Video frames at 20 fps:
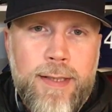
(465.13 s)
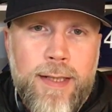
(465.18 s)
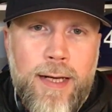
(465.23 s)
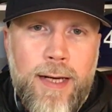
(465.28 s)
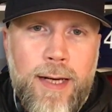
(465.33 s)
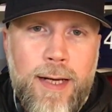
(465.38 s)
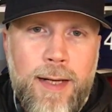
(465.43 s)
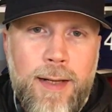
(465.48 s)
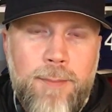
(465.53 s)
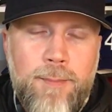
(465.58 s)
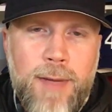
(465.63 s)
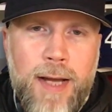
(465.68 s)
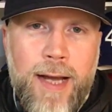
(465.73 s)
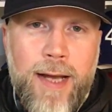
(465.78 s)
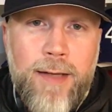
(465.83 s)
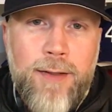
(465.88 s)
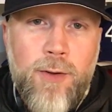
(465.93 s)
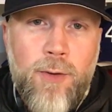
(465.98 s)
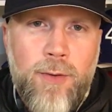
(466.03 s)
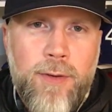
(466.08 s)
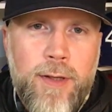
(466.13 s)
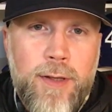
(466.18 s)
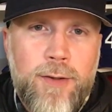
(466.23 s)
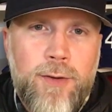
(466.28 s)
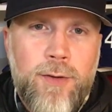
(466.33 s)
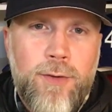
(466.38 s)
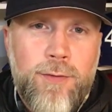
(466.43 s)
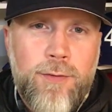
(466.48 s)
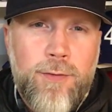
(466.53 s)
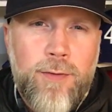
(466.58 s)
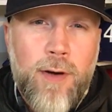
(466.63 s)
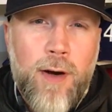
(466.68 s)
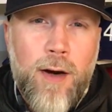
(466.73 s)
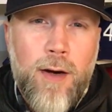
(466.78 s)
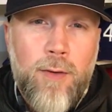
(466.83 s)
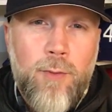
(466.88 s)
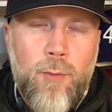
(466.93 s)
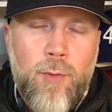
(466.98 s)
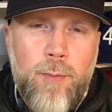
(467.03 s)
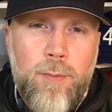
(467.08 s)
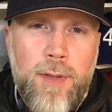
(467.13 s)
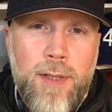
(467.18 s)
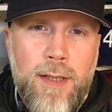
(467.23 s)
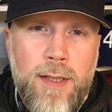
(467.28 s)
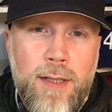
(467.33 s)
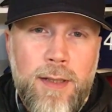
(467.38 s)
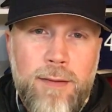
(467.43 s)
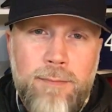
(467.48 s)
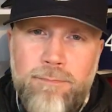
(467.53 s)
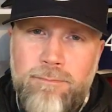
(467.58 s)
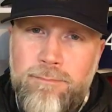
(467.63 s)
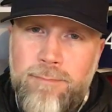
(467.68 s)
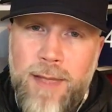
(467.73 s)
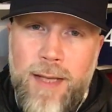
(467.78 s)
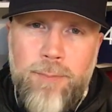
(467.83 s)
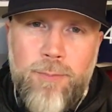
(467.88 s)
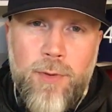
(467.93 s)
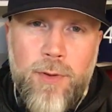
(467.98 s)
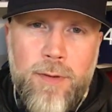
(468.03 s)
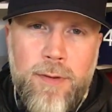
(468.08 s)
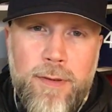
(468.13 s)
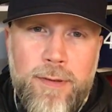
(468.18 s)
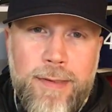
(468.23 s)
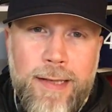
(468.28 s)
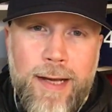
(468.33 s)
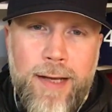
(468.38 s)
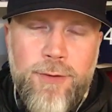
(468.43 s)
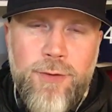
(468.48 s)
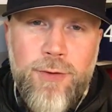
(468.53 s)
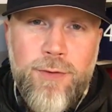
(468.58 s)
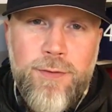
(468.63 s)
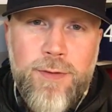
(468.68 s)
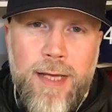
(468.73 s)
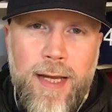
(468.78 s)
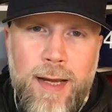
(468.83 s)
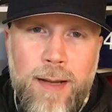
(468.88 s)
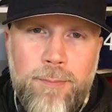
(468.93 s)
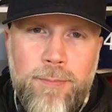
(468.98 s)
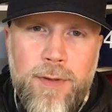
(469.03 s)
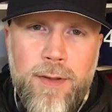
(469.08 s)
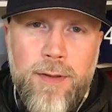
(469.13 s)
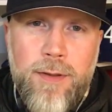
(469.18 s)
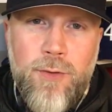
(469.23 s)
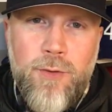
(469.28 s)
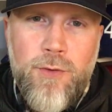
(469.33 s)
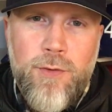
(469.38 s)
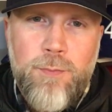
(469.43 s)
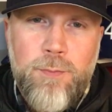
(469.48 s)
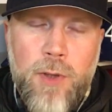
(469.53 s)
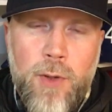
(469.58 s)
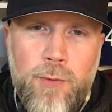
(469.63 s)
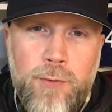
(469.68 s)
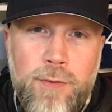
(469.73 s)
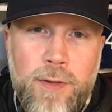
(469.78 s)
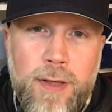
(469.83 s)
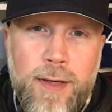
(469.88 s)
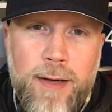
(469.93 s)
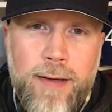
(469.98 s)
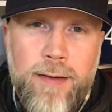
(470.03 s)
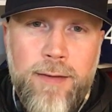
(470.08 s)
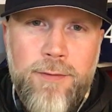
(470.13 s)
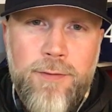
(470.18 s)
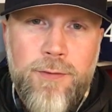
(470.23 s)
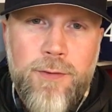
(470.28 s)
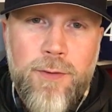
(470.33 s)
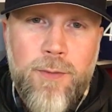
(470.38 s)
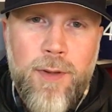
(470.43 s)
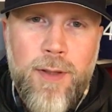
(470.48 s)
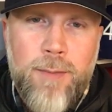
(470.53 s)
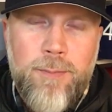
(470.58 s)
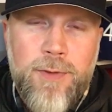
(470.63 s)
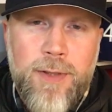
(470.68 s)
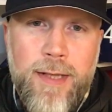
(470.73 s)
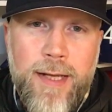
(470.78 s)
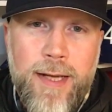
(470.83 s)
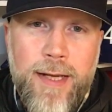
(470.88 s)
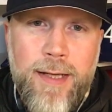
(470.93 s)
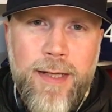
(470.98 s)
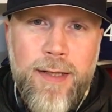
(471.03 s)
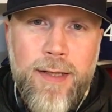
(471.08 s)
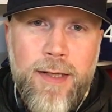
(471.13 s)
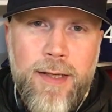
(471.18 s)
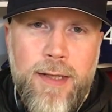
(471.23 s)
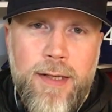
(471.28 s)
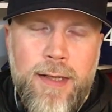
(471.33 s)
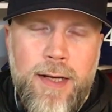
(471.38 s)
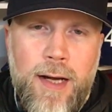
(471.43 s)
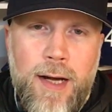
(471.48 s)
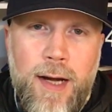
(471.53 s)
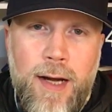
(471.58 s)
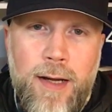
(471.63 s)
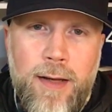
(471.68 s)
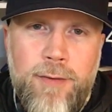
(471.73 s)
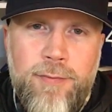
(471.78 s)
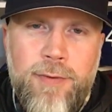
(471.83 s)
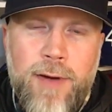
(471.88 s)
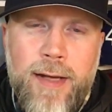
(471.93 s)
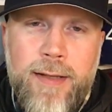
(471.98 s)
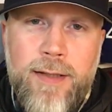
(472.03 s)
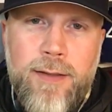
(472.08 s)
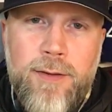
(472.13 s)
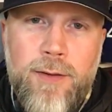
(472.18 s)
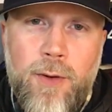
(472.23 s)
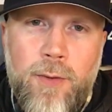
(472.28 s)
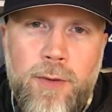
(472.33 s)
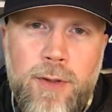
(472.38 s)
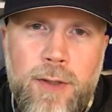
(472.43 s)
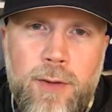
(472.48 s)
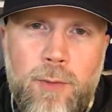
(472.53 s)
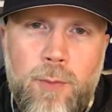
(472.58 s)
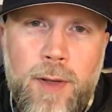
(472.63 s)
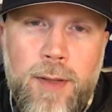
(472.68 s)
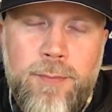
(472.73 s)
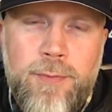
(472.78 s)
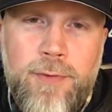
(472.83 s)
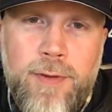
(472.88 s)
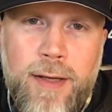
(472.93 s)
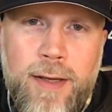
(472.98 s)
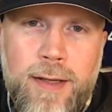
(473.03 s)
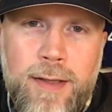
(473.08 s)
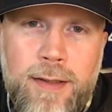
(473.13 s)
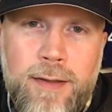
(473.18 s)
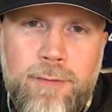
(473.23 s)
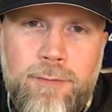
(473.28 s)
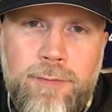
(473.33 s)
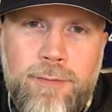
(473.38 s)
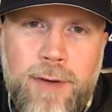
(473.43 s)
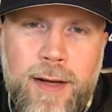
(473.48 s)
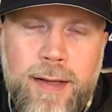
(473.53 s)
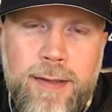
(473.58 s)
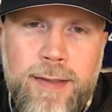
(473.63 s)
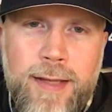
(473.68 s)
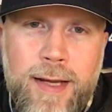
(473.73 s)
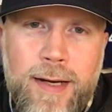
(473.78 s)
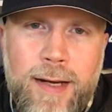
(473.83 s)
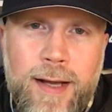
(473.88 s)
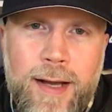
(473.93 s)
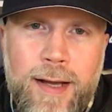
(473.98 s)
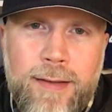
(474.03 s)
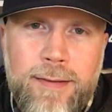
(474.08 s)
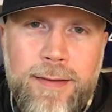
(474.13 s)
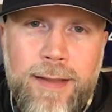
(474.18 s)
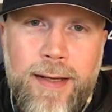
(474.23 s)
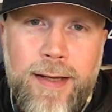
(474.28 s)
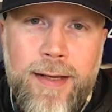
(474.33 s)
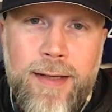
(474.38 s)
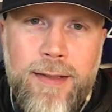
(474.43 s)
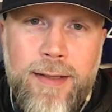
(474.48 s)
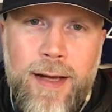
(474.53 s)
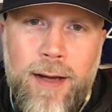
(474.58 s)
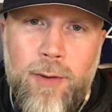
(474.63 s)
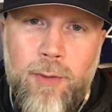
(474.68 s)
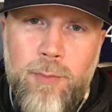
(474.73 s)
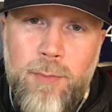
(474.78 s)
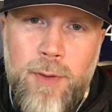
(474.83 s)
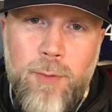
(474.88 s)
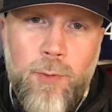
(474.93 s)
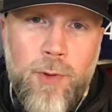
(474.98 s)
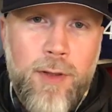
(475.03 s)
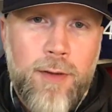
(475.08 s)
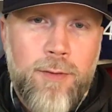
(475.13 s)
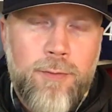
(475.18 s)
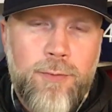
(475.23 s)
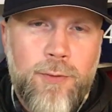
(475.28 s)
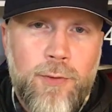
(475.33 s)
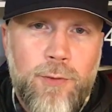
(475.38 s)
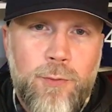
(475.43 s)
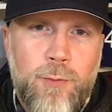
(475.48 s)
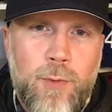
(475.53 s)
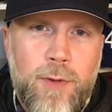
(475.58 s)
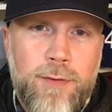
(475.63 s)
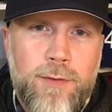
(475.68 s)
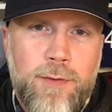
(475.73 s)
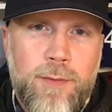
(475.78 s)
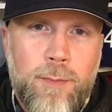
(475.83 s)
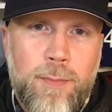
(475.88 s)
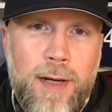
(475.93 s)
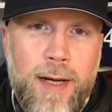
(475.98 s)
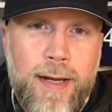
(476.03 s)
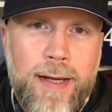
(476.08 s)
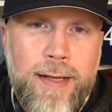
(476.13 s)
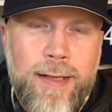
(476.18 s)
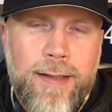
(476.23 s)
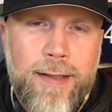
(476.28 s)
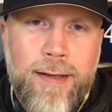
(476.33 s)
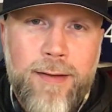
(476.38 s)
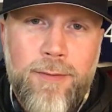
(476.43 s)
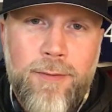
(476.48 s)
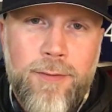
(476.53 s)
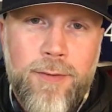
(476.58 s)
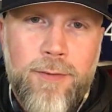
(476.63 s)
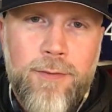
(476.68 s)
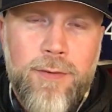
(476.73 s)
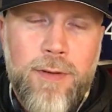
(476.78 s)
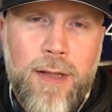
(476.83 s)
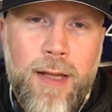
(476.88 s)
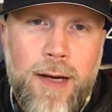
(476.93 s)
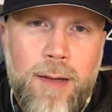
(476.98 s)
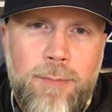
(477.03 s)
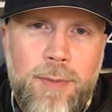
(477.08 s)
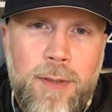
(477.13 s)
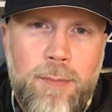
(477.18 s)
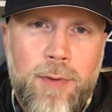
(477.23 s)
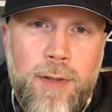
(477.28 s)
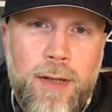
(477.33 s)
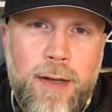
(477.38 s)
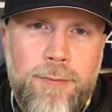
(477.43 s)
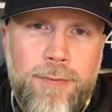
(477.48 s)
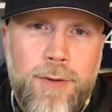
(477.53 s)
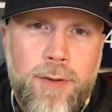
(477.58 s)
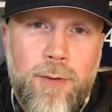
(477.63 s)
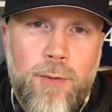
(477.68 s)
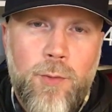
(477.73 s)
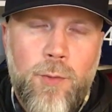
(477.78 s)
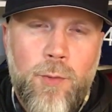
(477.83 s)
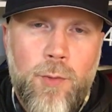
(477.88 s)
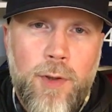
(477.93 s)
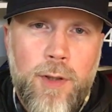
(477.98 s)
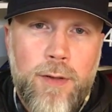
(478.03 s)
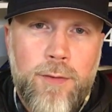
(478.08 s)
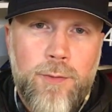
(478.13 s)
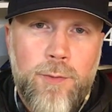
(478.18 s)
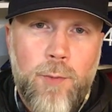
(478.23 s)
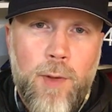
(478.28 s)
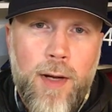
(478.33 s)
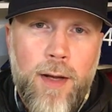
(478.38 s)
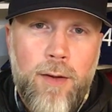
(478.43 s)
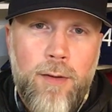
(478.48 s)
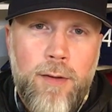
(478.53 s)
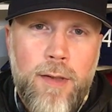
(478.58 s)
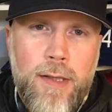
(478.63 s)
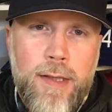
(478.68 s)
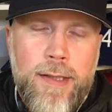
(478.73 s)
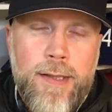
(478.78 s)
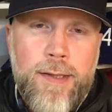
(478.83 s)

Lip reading: I know that a good start would be that Brooklyn Dodgers cap that you just posted on Instagram today. If I could go to your website and find that online, I would be one of the first ones to buy it. I know there's a lot of people out there who would as well.